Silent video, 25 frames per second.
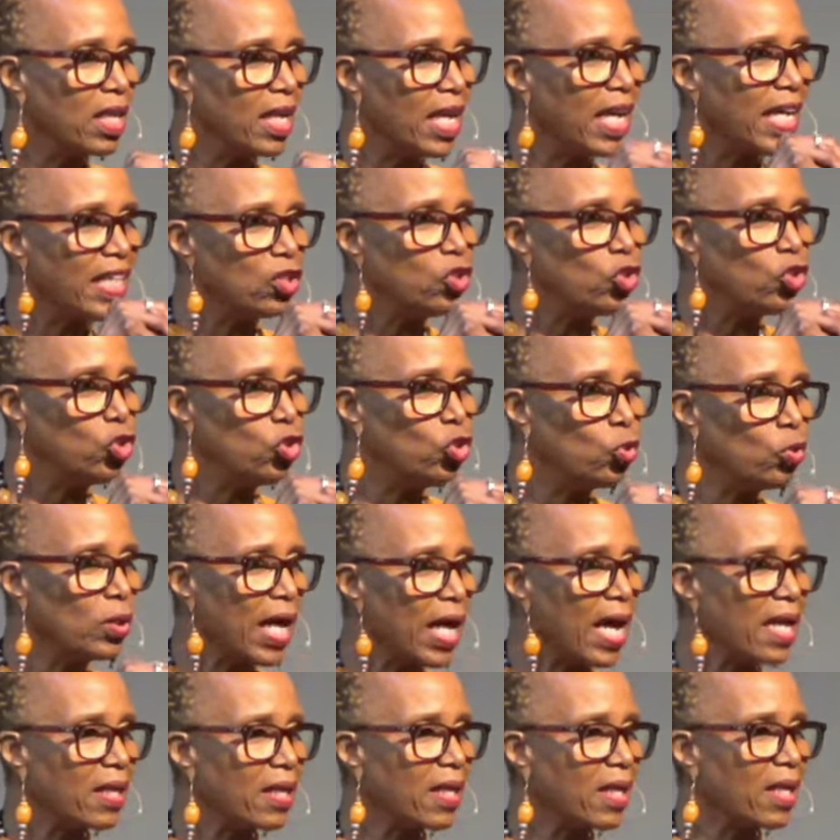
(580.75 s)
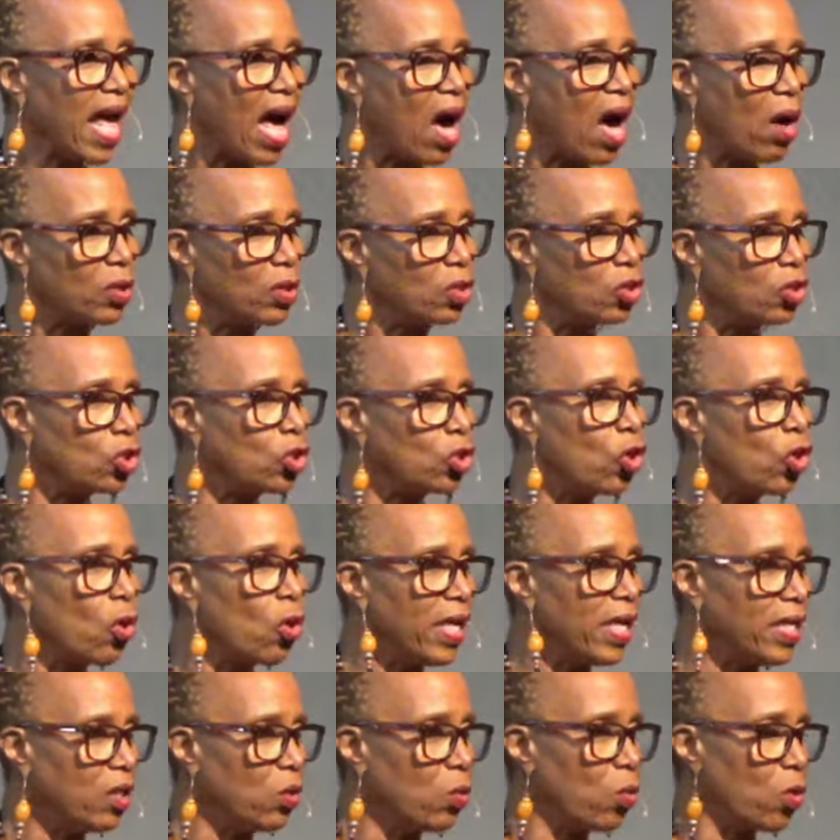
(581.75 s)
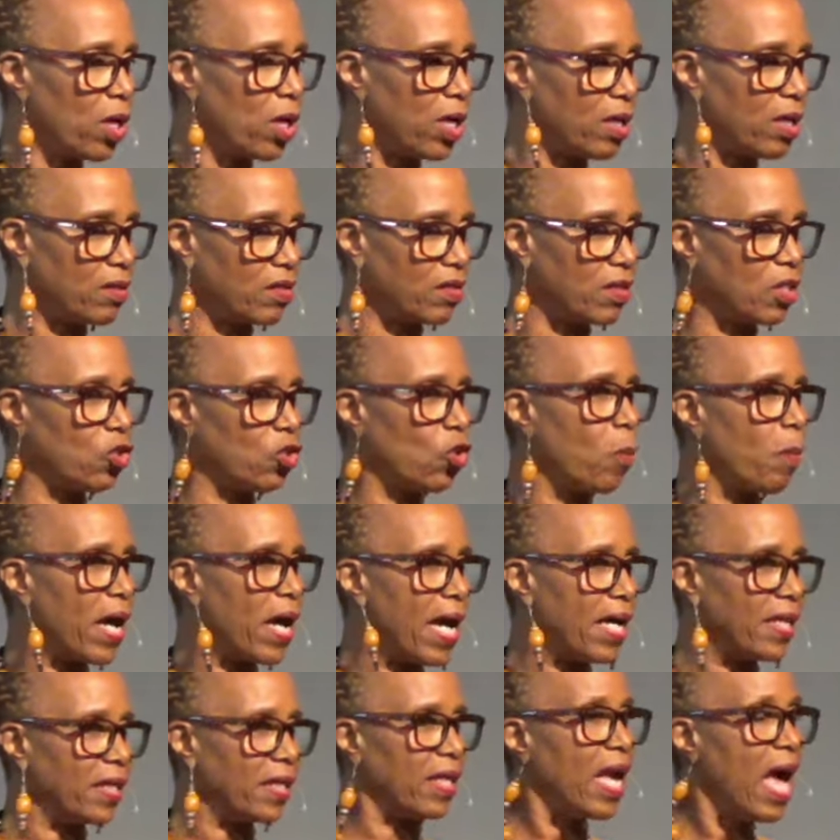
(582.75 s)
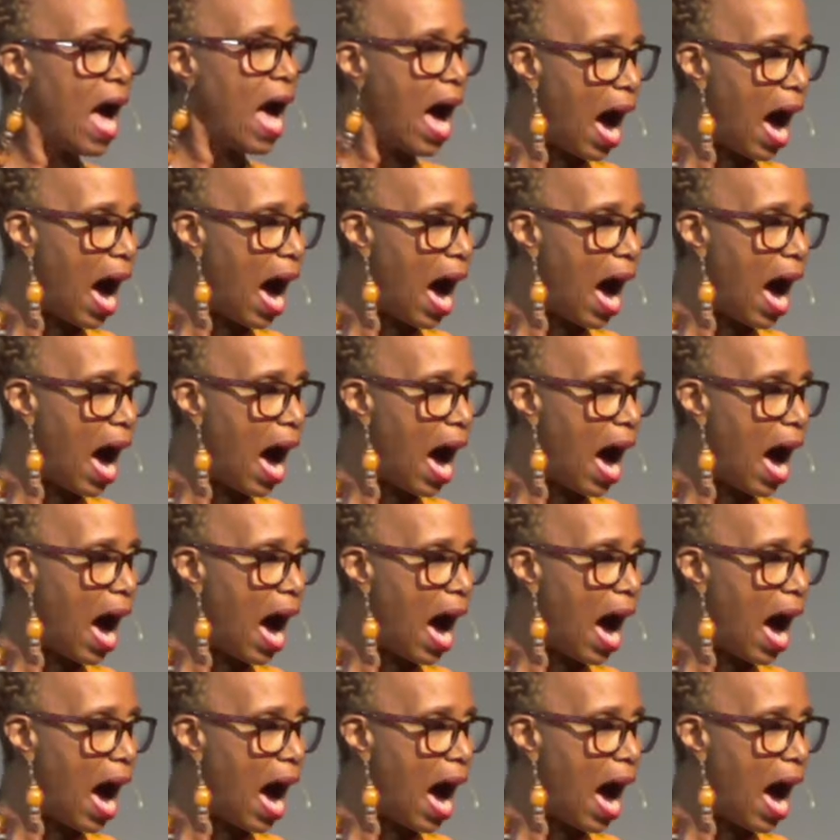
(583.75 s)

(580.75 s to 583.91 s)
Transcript: And do not allow it to go anywhere else in your body.